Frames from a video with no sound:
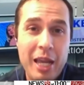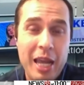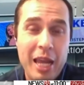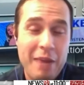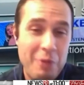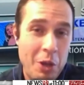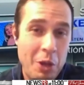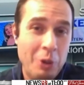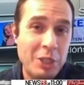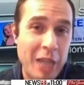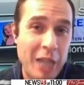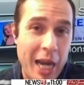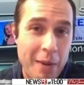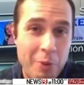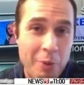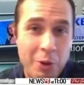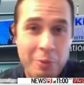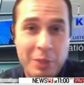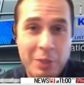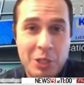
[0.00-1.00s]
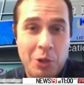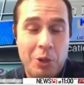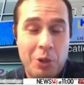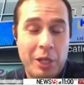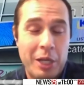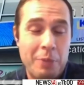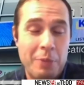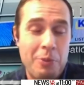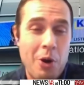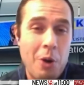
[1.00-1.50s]
even though it's Hammer, it'd be
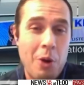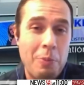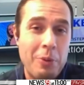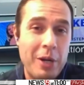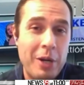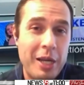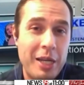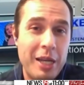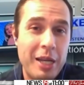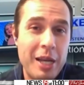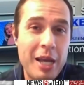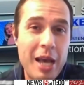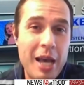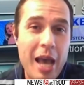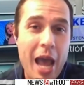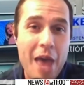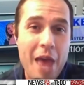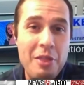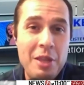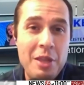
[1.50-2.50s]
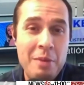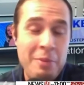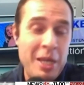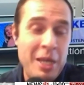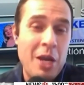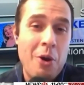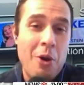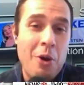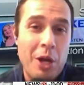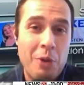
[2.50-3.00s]
totally inappropriate. And then me
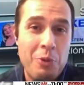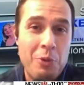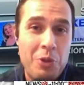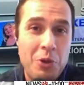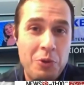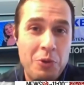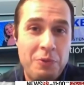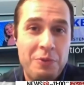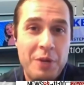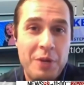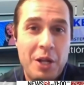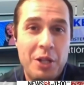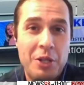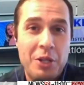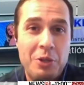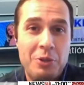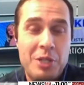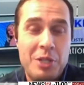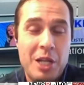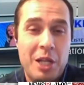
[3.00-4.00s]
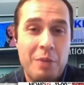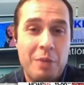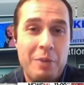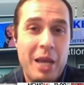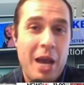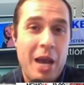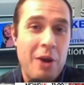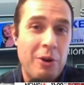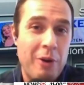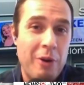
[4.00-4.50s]
going on with you, Phil, and you telling me
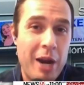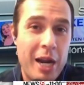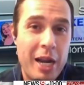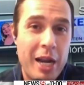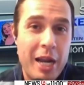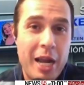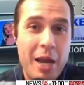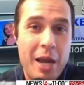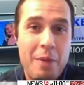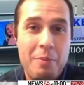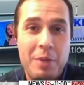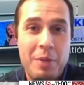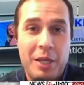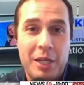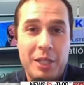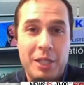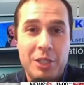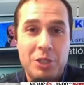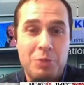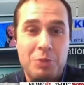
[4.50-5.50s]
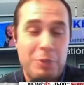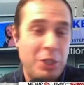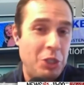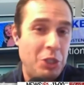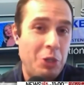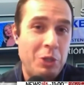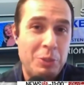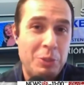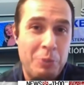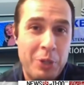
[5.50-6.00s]
how great I am because my
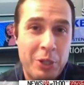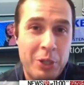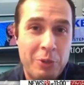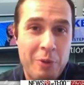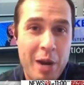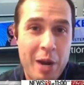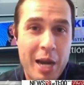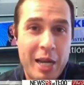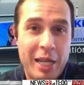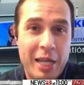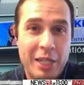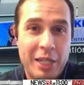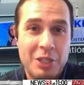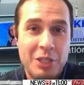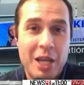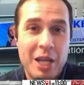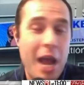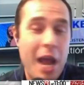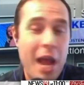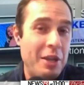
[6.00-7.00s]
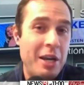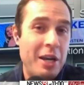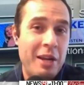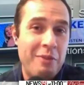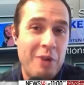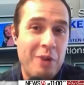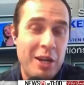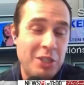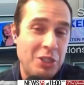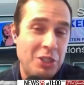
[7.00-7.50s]
show has pretty good ratings, and then I
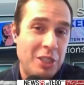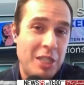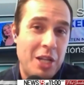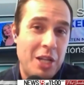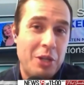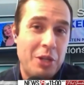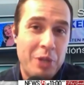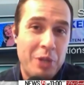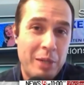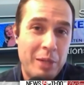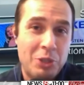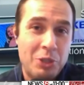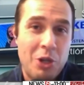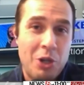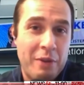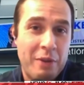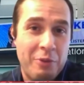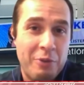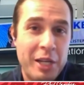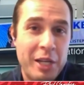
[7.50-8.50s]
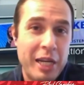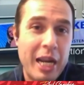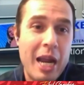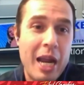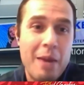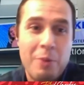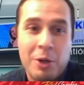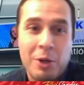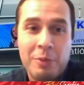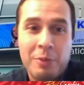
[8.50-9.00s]
never actually telling you that I'm sorry for hitting
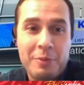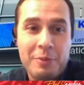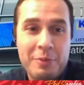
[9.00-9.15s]
Hammer.